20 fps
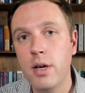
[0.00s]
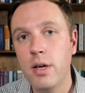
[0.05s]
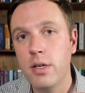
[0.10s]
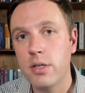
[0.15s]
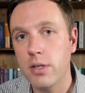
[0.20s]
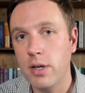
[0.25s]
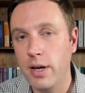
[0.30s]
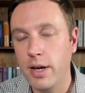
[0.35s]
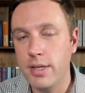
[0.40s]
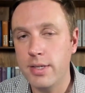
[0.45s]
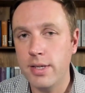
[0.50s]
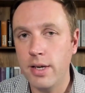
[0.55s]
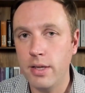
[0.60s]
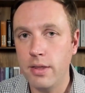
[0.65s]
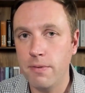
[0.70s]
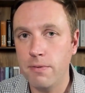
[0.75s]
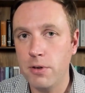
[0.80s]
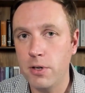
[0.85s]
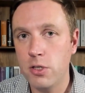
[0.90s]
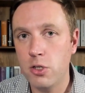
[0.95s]
So let's say
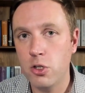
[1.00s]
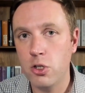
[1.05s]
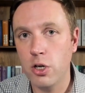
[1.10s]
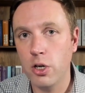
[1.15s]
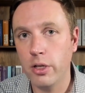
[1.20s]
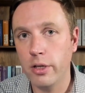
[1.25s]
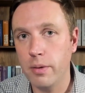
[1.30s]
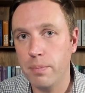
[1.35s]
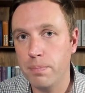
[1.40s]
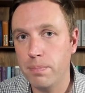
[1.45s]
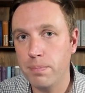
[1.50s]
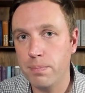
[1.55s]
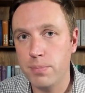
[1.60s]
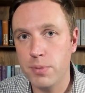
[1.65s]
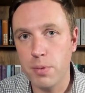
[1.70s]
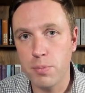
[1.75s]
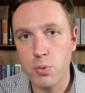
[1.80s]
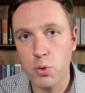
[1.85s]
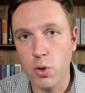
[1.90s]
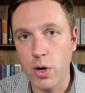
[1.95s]
the first shareholder
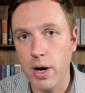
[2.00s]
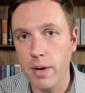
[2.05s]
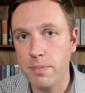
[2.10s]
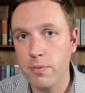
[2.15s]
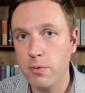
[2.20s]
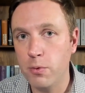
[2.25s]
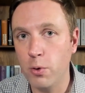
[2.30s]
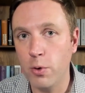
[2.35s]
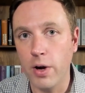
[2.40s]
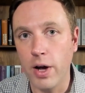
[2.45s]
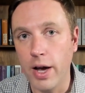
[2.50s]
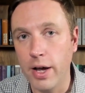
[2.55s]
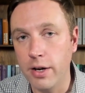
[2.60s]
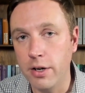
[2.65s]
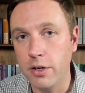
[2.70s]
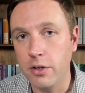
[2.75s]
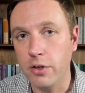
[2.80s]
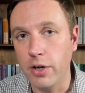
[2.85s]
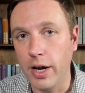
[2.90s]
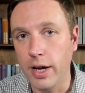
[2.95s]
subscribed for
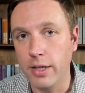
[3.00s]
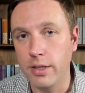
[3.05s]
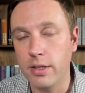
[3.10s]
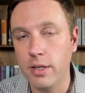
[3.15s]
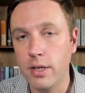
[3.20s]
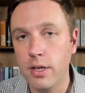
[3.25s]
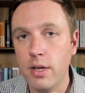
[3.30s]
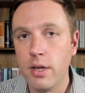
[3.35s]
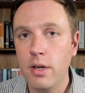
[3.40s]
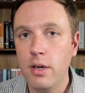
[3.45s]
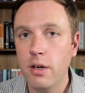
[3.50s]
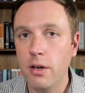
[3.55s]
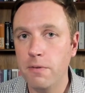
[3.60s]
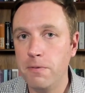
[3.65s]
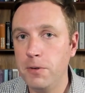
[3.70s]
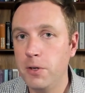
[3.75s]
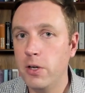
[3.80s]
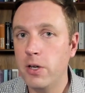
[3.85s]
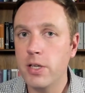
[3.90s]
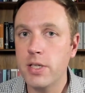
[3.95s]
100 Rand. A
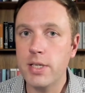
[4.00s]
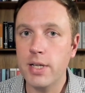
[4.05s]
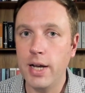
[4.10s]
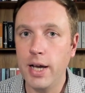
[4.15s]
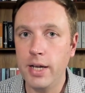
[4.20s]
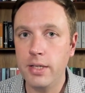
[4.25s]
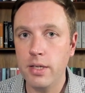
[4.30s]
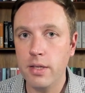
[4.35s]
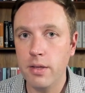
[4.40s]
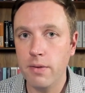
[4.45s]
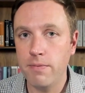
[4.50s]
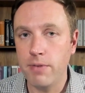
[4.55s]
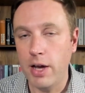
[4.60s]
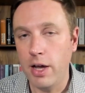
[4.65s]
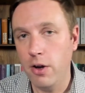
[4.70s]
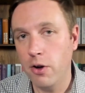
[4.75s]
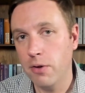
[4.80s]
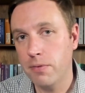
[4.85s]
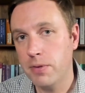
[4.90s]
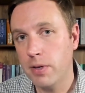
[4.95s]
few years later, the
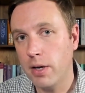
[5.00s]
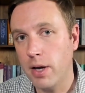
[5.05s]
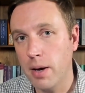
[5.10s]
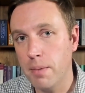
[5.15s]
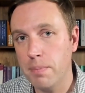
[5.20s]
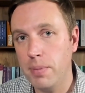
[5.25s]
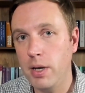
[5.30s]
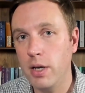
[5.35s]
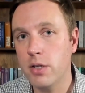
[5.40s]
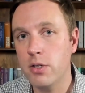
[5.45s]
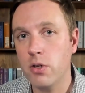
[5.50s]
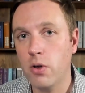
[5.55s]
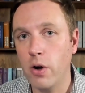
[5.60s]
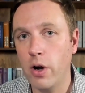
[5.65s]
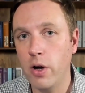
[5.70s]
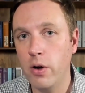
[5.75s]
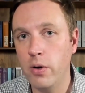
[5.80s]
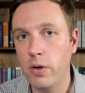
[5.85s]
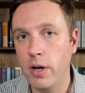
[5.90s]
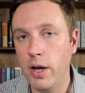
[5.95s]
value of the company has
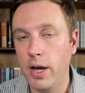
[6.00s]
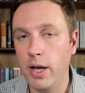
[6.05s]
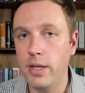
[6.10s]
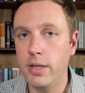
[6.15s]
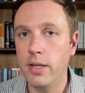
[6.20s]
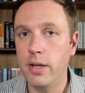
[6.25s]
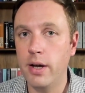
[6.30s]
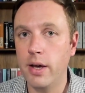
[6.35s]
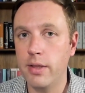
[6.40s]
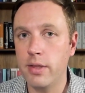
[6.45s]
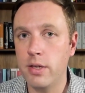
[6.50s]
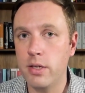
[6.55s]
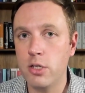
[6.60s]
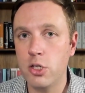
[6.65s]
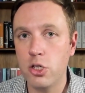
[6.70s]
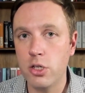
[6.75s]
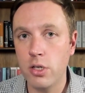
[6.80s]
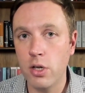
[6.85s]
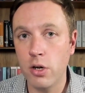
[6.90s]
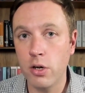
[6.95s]
grown and another
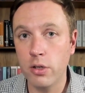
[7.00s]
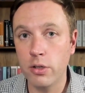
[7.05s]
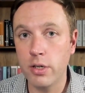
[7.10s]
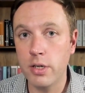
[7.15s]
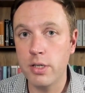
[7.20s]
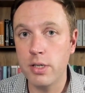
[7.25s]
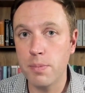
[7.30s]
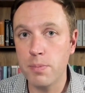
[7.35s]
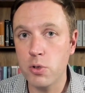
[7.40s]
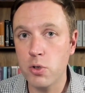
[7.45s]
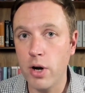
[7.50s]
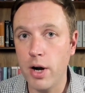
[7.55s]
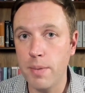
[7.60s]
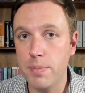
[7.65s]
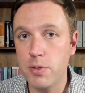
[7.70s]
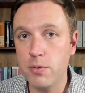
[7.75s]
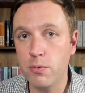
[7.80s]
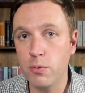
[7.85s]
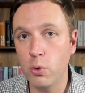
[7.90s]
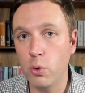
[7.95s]
shareholder
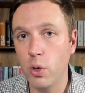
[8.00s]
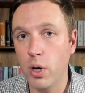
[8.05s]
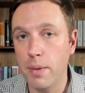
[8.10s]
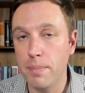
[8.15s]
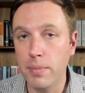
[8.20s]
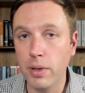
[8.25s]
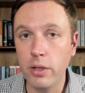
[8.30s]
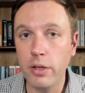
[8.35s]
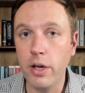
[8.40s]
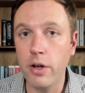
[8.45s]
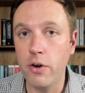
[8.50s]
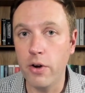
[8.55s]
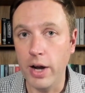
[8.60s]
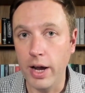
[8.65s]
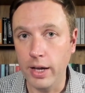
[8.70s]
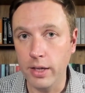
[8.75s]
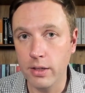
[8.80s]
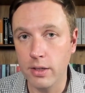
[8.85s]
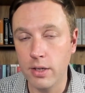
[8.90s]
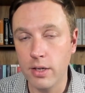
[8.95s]
subscribes for 1 million
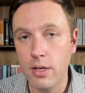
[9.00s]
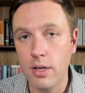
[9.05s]
Rand.